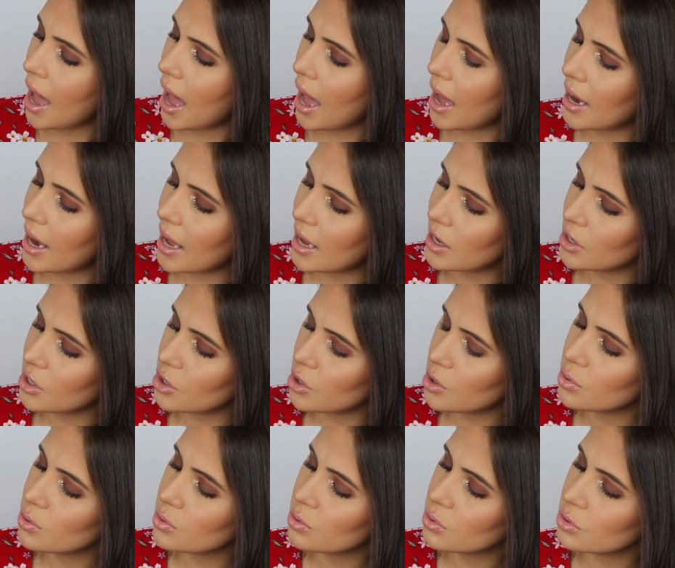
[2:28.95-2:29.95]
and I
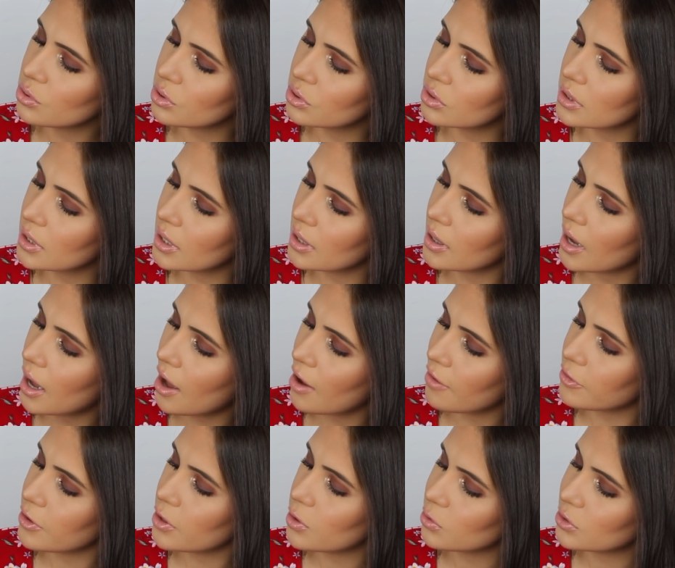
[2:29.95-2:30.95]
used
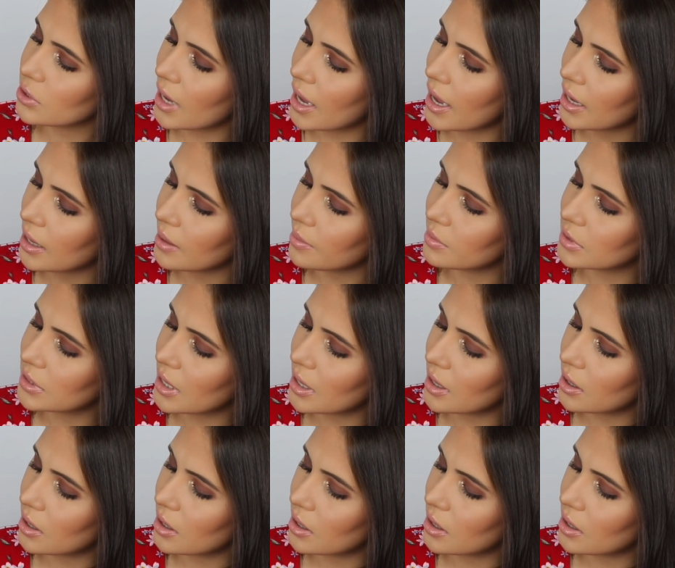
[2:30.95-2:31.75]
a few times